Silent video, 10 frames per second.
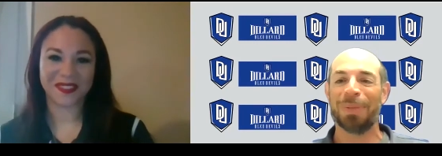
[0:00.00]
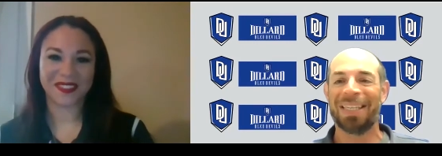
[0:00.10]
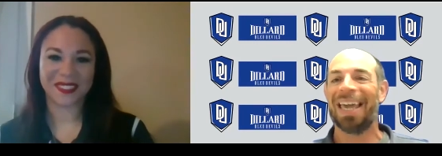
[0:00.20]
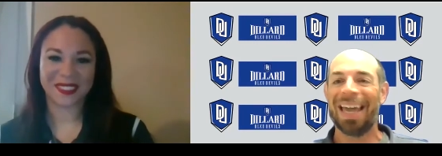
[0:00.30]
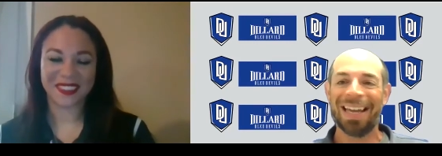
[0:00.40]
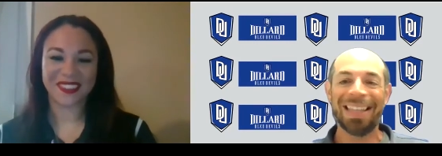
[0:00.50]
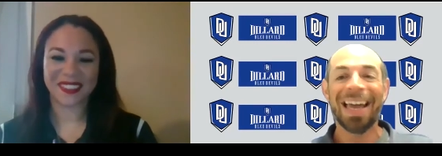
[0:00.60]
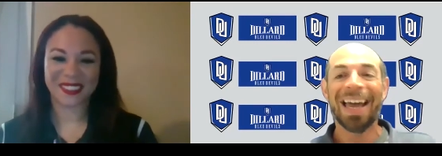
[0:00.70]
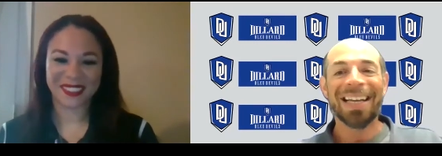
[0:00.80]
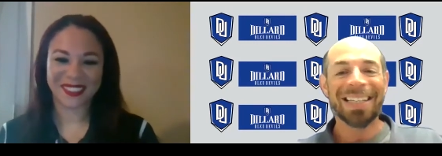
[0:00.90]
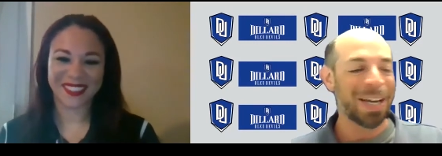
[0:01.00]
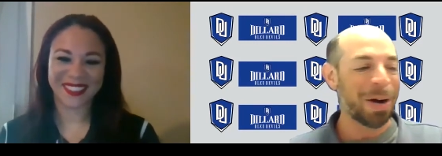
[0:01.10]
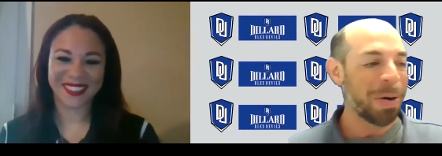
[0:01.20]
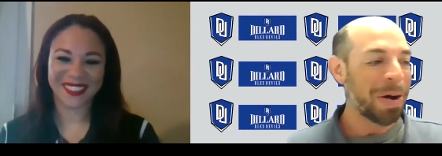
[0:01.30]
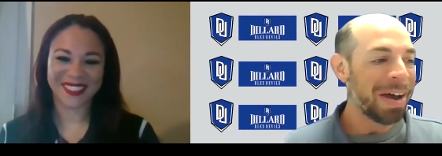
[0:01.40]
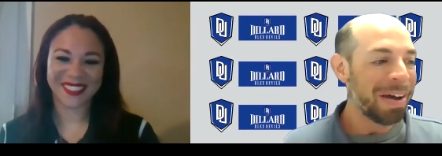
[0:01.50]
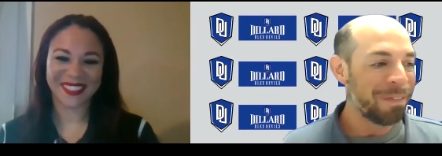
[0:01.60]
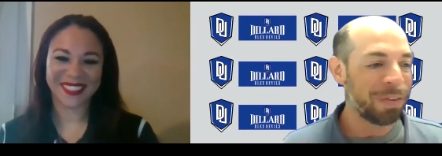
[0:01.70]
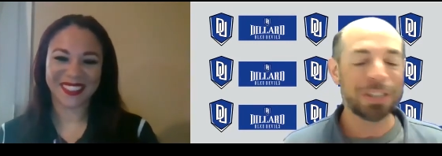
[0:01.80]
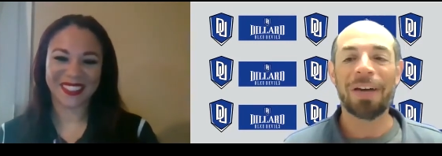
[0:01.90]
Speaker 1: as we can. So
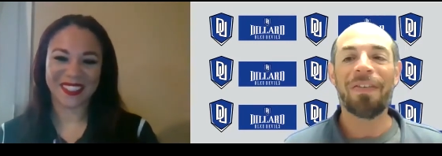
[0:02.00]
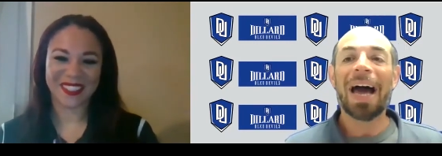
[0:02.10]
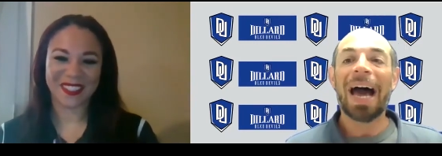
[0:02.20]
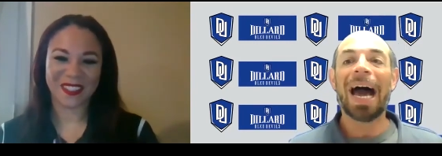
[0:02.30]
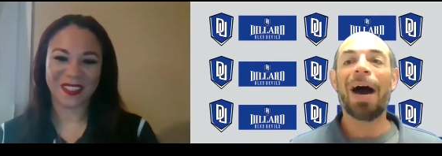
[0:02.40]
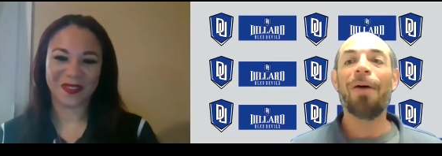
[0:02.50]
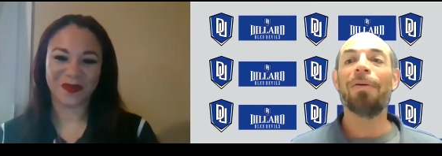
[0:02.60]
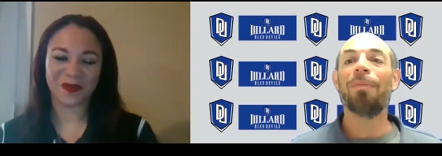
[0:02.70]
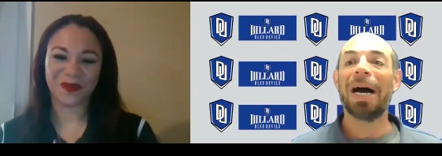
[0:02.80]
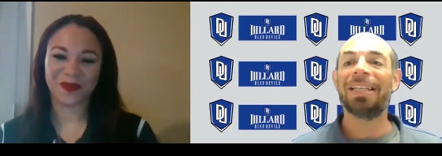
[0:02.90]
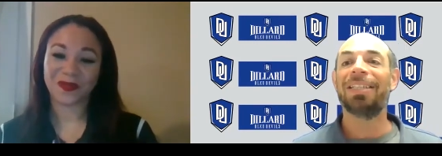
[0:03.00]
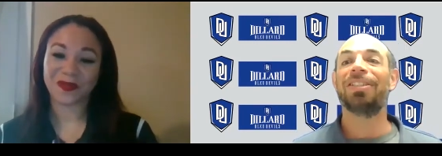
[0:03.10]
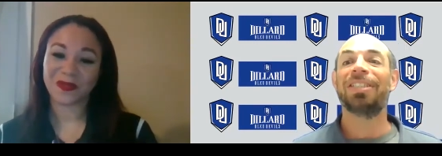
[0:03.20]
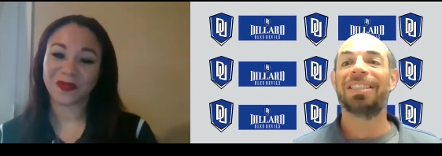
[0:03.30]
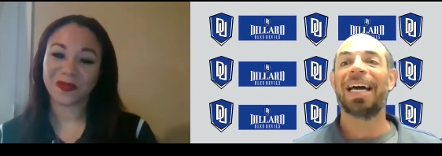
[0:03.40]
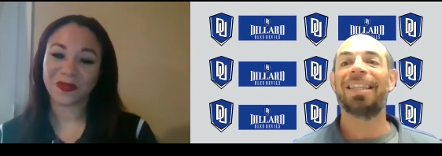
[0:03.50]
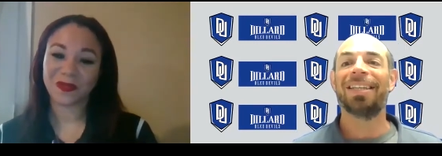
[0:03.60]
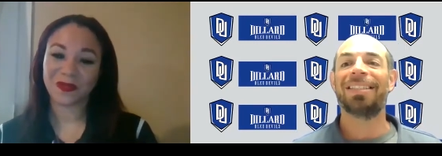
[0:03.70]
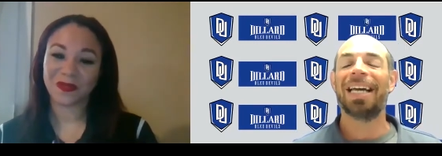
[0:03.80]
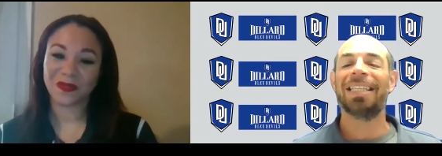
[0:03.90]
first off, why did you
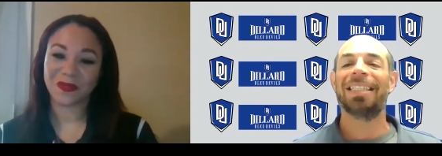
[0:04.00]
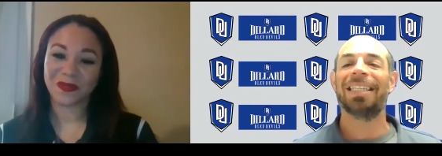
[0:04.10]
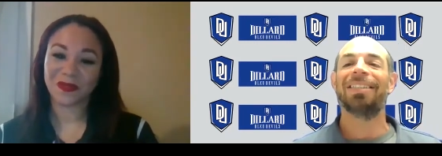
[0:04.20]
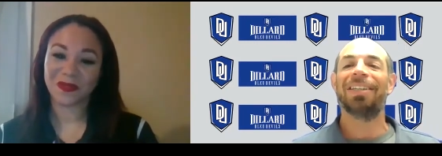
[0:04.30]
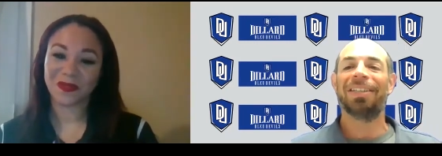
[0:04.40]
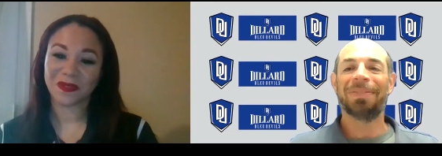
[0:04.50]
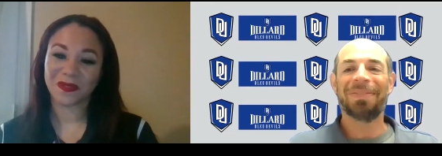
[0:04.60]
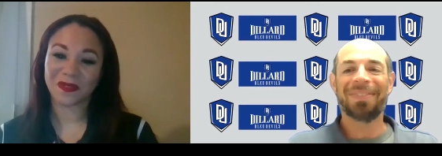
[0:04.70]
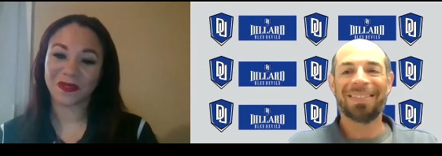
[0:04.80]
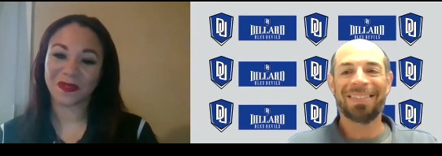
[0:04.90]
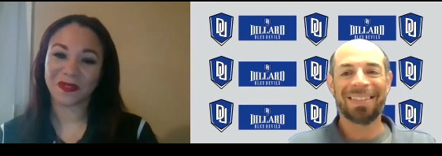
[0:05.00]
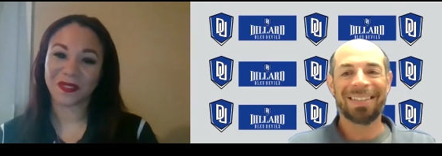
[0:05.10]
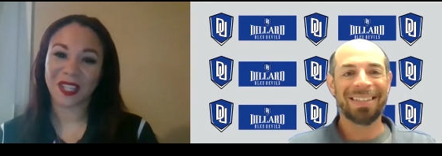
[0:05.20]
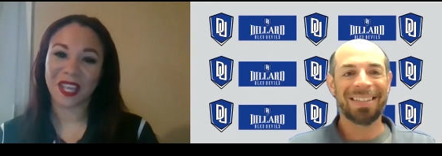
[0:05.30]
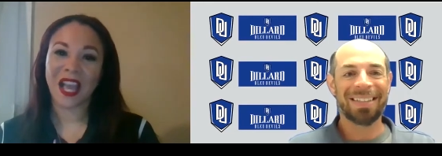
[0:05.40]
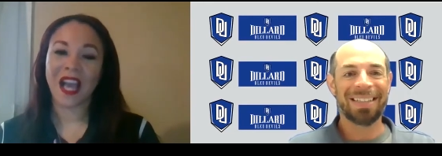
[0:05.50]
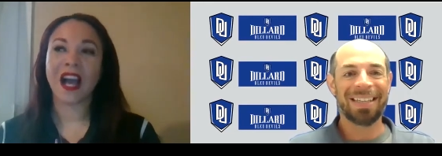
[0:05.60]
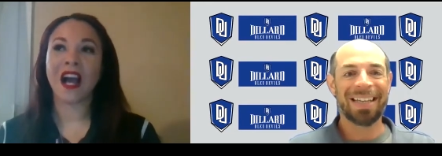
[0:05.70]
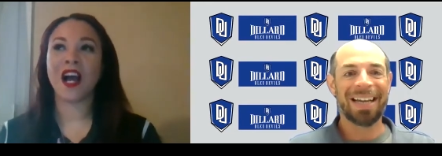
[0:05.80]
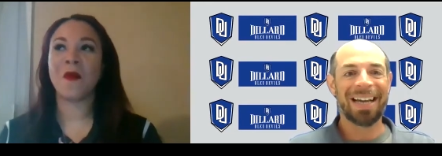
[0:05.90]
decide to attend Dillard?
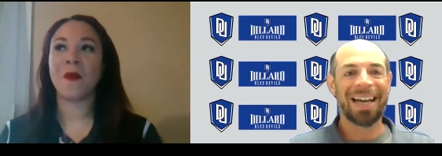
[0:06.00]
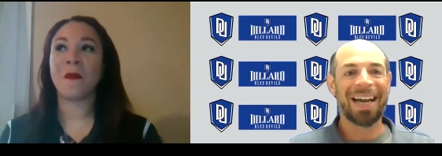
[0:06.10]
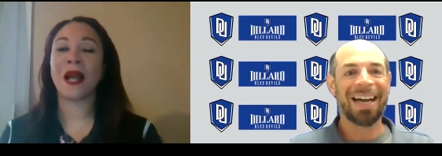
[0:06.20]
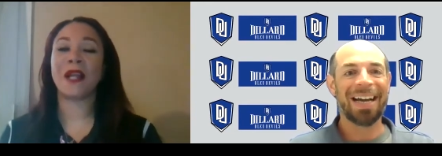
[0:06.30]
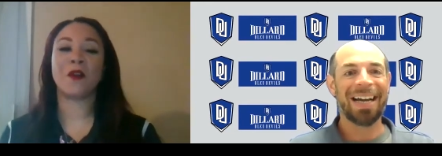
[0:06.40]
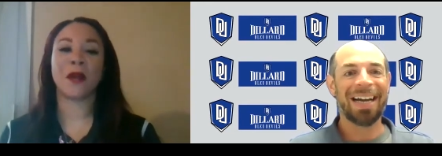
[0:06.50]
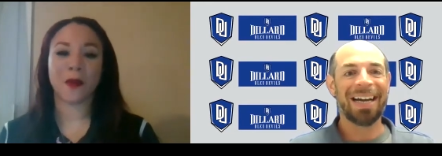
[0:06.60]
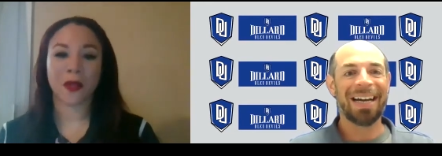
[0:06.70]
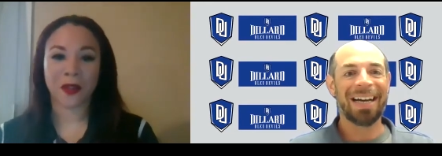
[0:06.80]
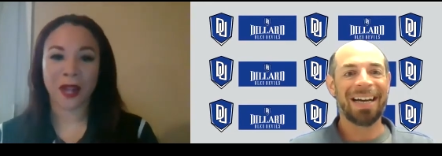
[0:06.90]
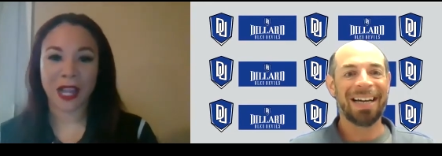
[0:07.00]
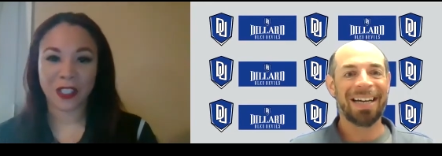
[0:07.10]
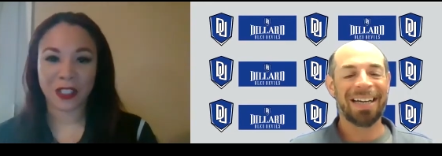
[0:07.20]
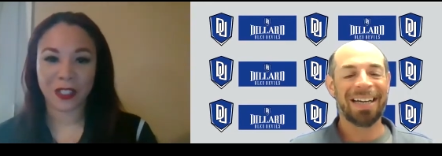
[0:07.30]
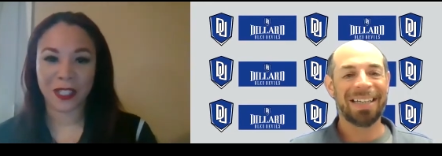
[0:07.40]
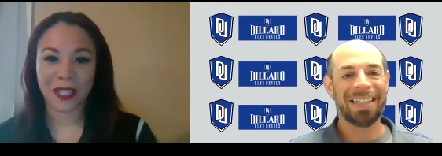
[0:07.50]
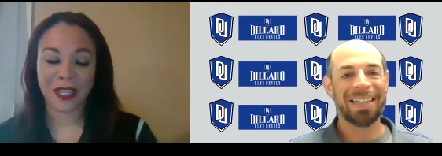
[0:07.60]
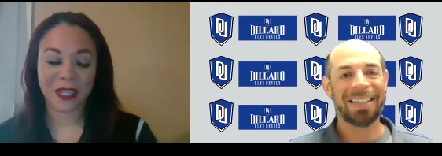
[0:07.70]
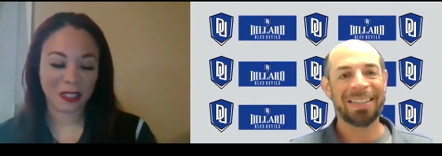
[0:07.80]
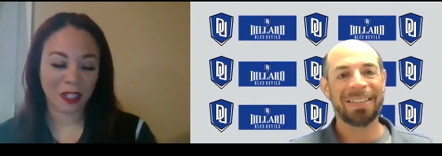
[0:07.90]
Speaker 2: Um, my grandmother actually
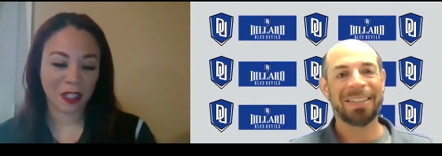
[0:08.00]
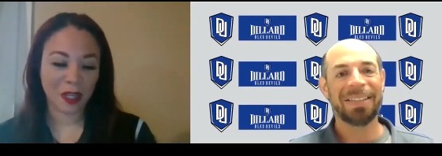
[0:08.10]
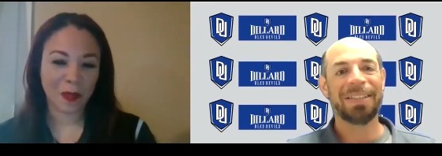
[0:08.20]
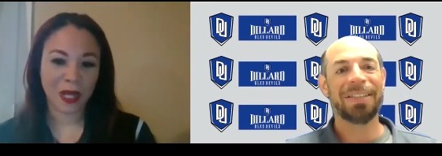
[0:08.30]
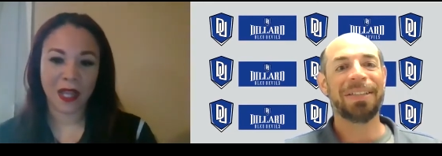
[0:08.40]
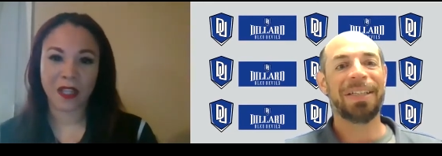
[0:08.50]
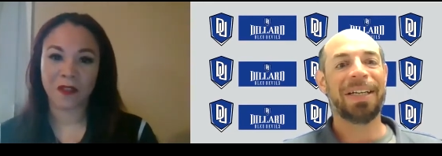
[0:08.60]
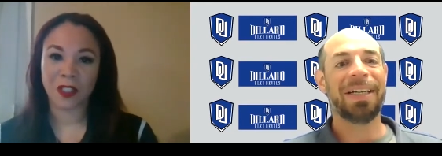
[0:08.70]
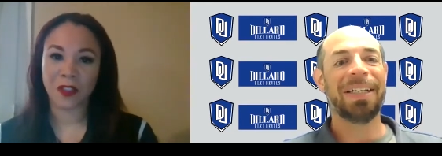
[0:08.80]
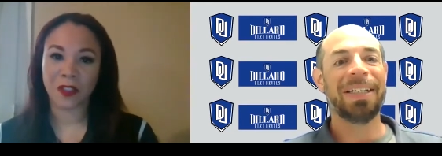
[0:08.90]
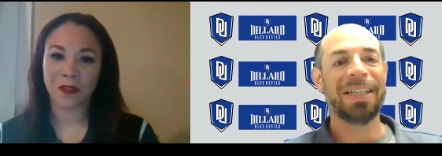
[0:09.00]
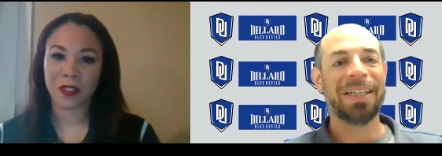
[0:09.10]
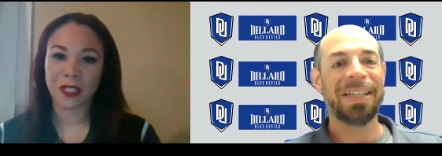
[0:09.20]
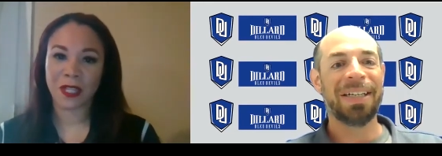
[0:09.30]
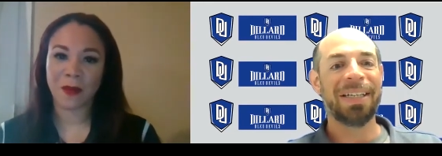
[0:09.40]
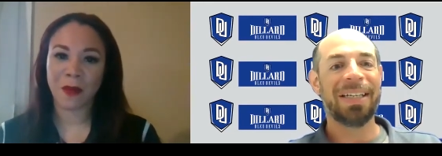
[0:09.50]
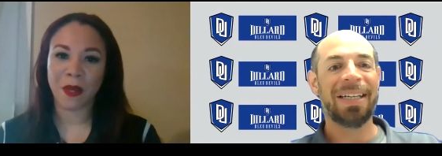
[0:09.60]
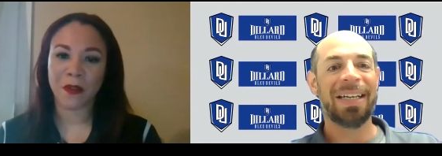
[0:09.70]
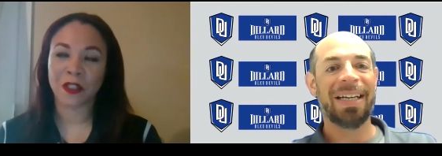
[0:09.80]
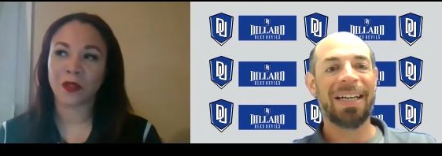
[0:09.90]
is an alumni of Dillard University, and my
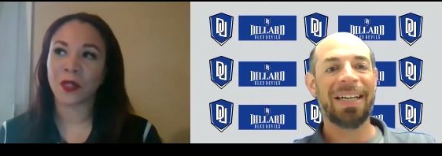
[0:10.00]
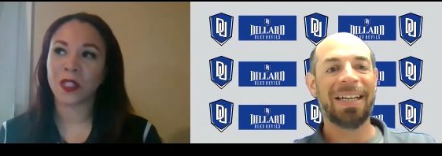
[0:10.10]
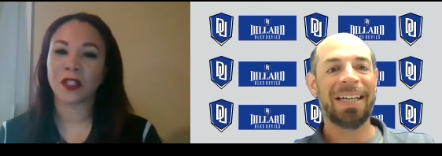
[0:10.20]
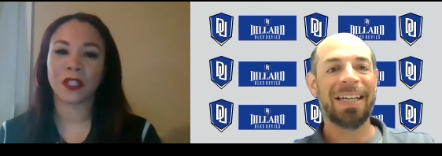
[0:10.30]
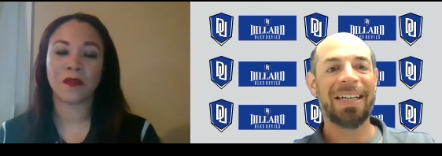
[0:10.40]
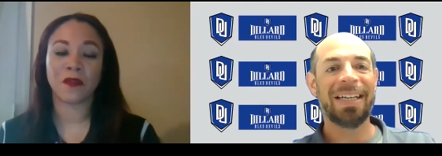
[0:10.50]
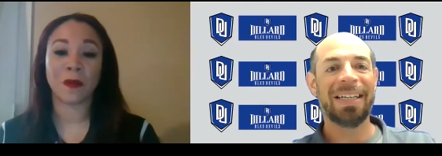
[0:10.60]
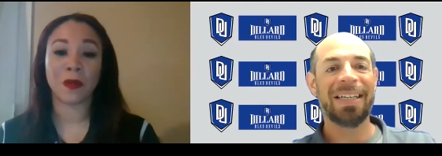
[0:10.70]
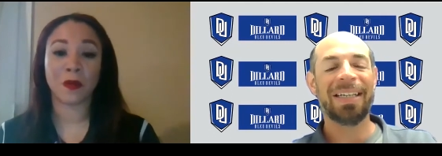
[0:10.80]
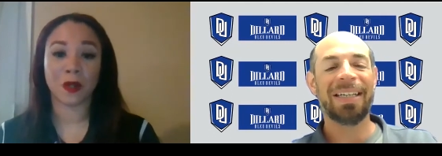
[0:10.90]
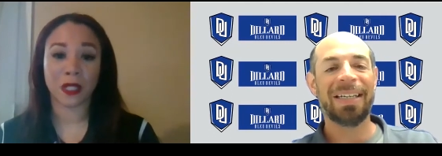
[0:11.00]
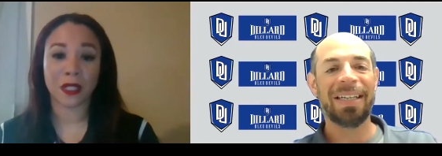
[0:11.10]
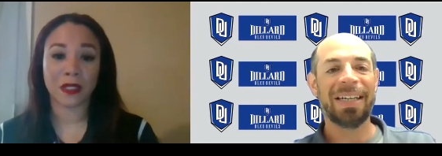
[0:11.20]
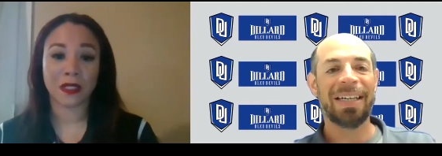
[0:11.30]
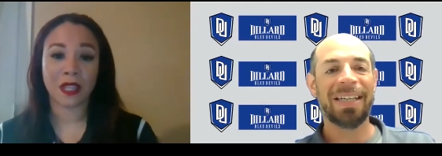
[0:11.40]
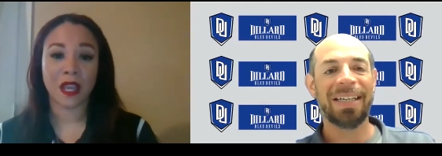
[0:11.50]
mother is originally from New Orleans.